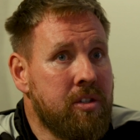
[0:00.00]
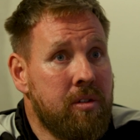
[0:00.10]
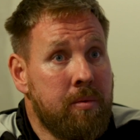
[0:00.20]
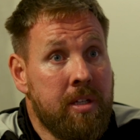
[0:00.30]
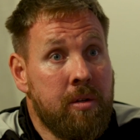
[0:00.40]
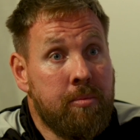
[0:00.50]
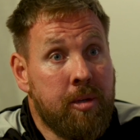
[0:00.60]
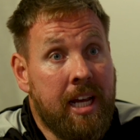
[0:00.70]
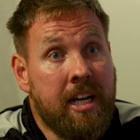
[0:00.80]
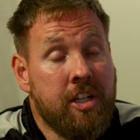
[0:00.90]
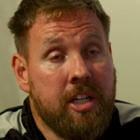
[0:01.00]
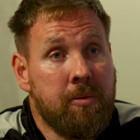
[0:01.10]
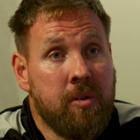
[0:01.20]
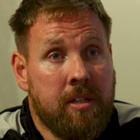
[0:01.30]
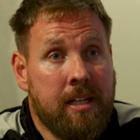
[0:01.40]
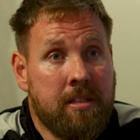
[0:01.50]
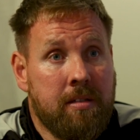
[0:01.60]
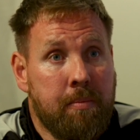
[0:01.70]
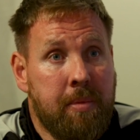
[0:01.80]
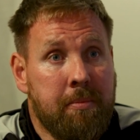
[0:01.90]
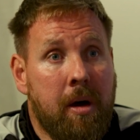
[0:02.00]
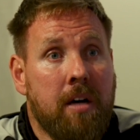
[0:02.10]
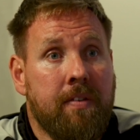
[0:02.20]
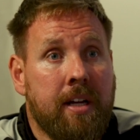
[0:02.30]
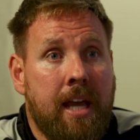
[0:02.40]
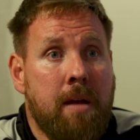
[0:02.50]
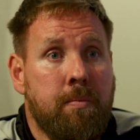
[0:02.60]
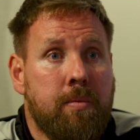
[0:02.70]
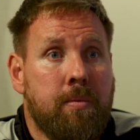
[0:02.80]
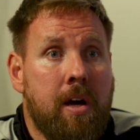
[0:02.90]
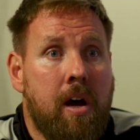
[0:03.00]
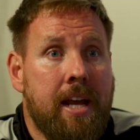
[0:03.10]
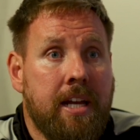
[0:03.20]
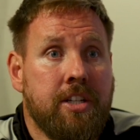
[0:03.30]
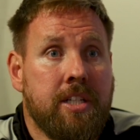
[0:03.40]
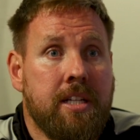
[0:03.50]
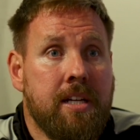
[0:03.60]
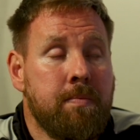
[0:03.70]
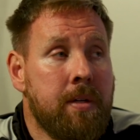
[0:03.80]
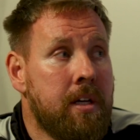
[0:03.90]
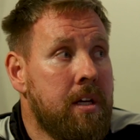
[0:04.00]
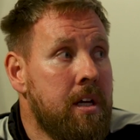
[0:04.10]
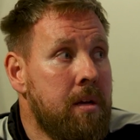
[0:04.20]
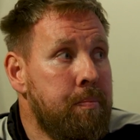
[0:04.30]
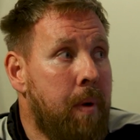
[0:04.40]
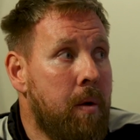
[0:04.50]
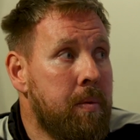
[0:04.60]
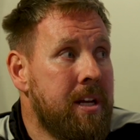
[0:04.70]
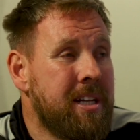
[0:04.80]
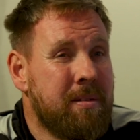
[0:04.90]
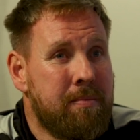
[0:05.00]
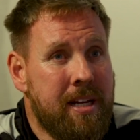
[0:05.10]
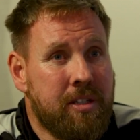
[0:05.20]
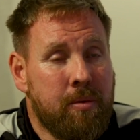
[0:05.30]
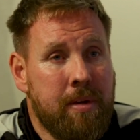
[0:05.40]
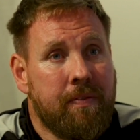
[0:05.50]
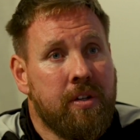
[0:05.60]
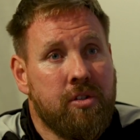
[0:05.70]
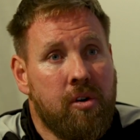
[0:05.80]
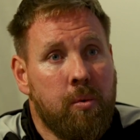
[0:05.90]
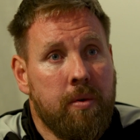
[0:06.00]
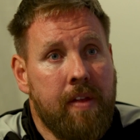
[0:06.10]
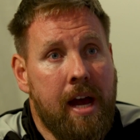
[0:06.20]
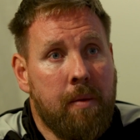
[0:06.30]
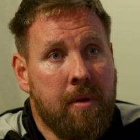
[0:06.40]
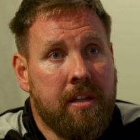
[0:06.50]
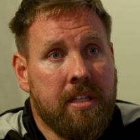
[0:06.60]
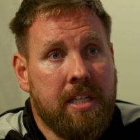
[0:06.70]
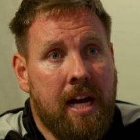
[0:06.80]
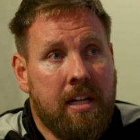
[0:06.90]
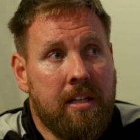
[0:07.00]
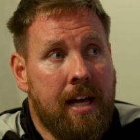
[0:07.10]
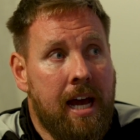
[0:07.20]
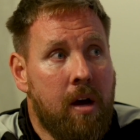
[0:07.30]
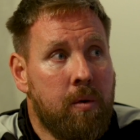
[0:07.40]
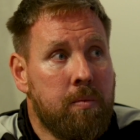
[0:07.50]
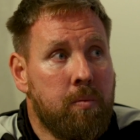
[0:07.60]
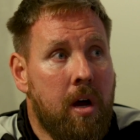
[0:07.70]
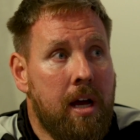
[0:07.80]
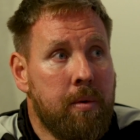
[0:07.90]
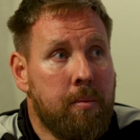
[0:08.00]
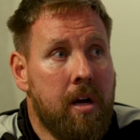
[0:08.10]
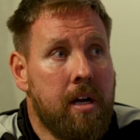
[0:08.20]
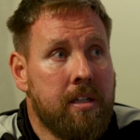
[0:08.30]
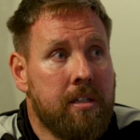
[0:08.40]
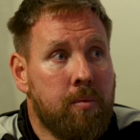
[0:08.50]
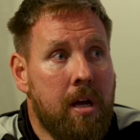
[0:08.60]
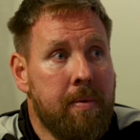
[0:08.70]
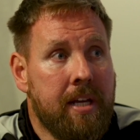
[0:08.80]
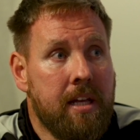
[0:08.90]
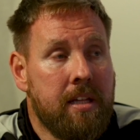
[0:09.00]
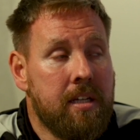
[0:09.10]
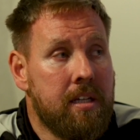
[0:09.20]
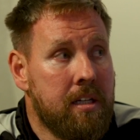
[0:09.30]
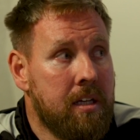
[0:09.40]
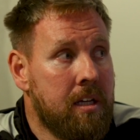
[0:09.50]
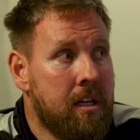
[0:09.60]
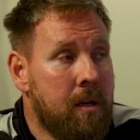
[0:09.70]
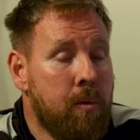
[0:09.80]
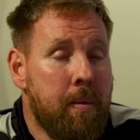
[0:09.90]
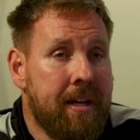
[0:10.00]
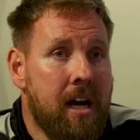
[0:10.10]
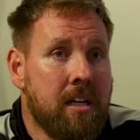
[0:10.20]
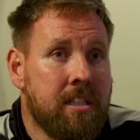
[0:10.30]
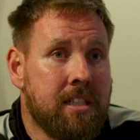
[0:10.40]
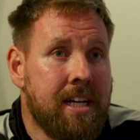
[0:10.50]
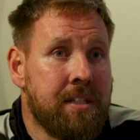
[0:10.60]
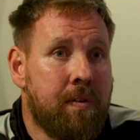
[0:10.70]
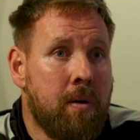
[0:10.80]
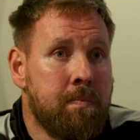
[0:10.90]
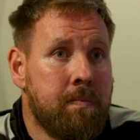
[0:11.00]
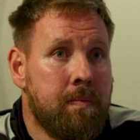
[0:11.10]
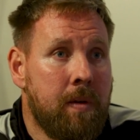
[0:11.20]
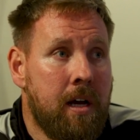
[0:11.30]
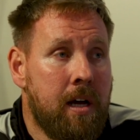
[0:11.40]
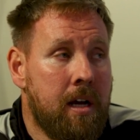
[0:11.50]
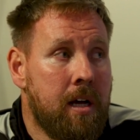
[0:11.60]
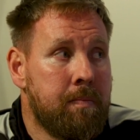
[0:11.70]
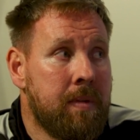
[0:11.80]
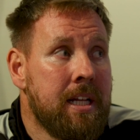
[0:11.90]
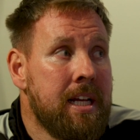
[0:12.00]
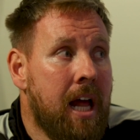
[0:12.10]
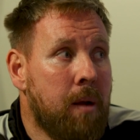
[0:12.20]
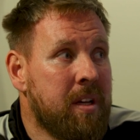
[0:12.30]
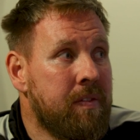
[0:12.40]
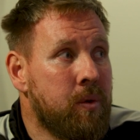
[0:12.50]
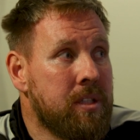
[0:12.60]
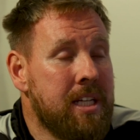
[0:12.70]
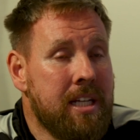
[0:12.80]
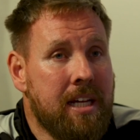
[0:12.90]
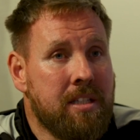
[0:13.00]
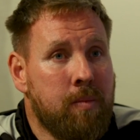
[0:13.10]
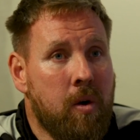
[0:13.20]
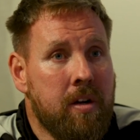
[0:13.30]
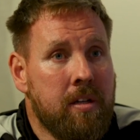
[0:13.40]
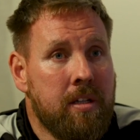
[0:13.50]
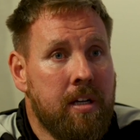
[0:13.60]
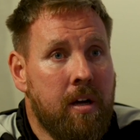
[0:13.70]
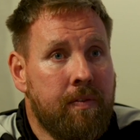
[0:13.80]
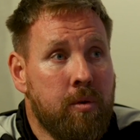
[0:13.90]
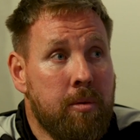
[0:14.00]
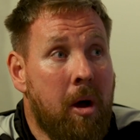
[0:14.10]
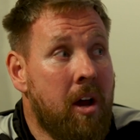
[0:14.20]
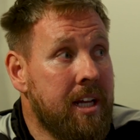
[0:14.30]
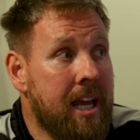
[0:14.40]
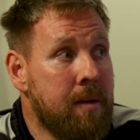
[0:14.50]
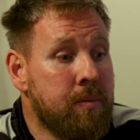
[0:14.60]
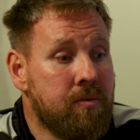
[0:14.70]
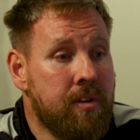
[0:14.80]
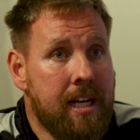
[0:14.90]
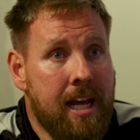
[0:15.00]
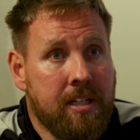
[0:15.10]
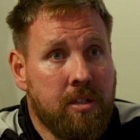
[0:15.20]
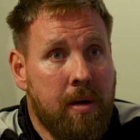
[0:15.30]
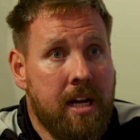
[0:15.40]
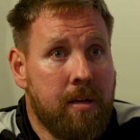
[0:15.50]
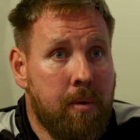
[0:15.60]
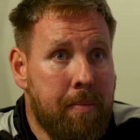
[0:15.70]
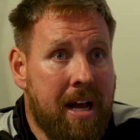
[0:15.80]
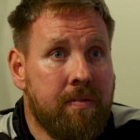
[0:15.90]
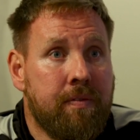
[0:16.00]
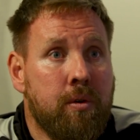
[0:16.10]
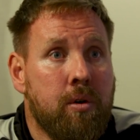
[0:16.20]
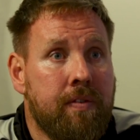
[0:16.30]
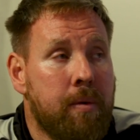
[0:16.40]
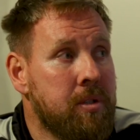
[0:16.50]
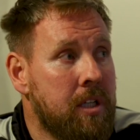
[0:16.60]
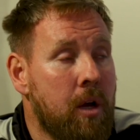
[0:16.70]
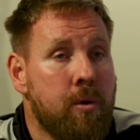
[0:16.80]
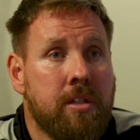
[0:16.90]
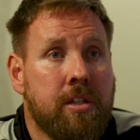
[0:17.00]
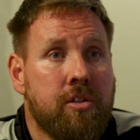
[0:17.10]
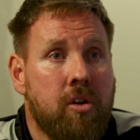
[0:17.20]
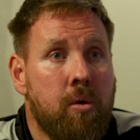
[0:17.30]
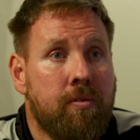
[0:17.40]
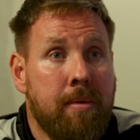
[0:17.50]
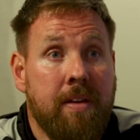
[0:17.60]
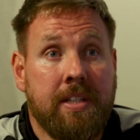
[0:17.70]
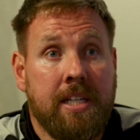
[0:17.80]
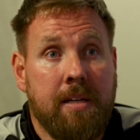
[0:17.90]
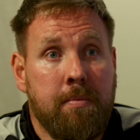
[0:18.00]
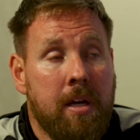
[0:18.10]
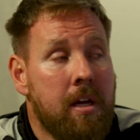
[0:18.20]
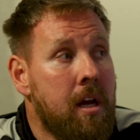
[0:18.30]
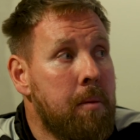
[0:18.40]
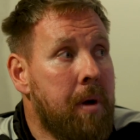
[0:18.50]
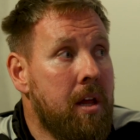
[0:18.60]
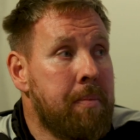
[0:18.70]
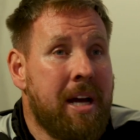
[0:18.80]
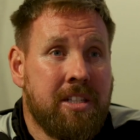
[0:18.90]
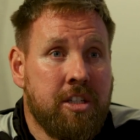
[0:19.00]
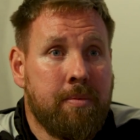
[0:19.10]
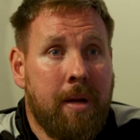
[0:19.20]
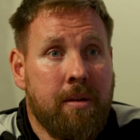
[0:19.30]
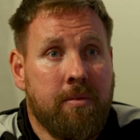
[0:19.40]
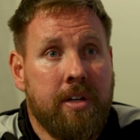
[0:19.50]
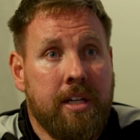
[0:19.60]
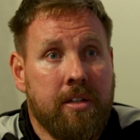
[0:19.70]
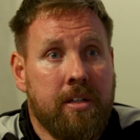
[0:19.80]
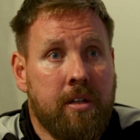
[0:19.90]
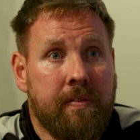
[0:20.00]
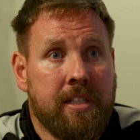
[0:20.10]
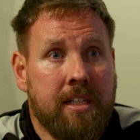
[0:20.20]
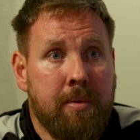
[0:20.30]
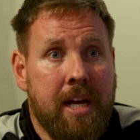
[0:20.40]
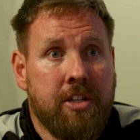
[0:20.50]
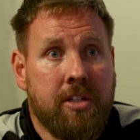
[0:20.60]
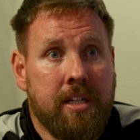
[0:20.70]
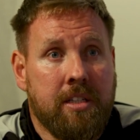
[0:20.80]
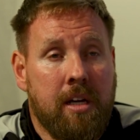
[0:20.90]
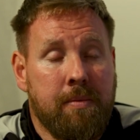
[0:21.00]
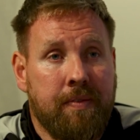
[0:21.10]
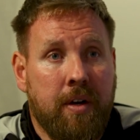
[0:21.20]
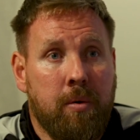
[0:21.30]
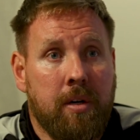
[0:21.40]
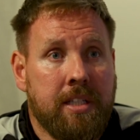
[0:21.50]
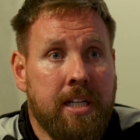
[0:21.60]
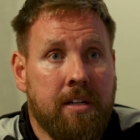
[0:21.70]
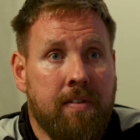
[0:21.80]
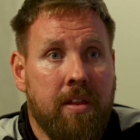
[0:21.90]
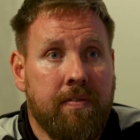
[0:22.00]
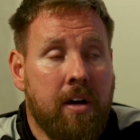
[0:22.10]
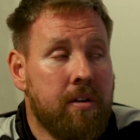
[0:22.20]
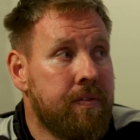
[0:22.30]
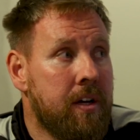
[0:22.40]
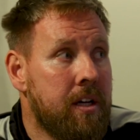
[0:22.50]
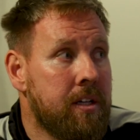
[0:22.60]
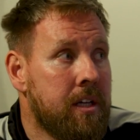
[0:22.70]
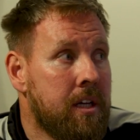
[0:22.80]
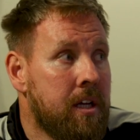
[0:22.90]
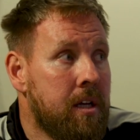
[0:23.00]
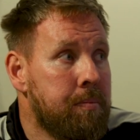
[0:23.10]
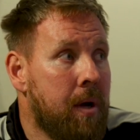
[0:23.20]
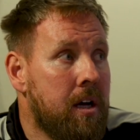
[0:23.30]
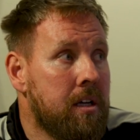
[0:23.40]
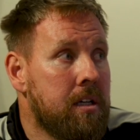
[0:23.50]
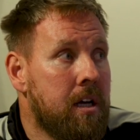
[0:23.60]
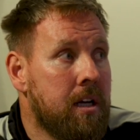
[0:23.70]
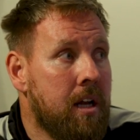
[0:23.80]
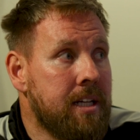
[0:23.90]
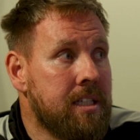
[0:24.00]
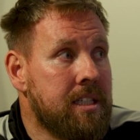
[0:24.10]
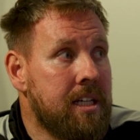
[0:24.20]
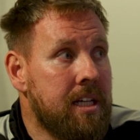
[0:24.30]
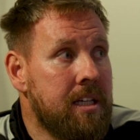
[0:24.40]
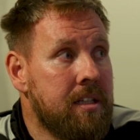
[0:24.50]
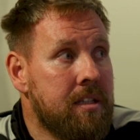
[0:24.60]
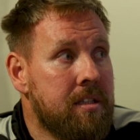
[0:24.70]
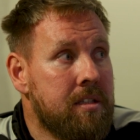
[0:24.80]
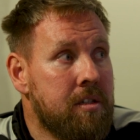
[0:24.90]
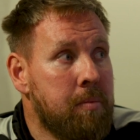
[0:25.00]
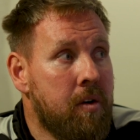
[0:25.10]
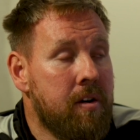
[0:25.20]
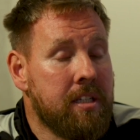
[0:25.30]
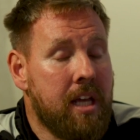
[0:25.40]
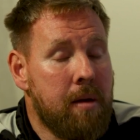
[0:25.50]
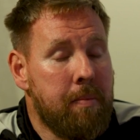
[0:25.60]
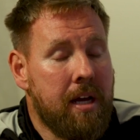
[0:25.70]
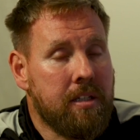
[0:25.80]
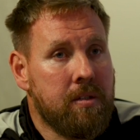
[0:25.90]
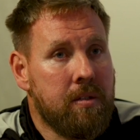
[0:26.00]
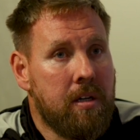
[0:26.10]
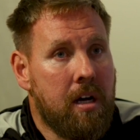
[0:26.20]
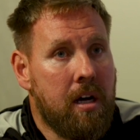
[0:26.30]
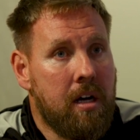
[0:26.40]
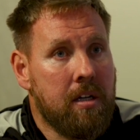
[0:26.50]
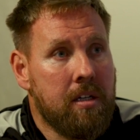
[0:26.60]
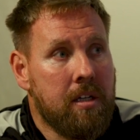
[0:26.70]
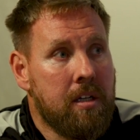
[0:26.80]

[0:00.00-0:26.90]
sure that we do bring energy, because that's a big part of our game. We're a high energy team, but we need to make sure we have control with that, and we understand how and why we work and where we get our success from. And I'm looking forward to seeing that tomorrow. I thought the Barnet game was really end to end. It went back and forth. There wasn't loads of control from either team, but the passages of play were really good, and obviously we edged it in terms of our quality and around the final third. But I'd like to see tomorrow us getting back to our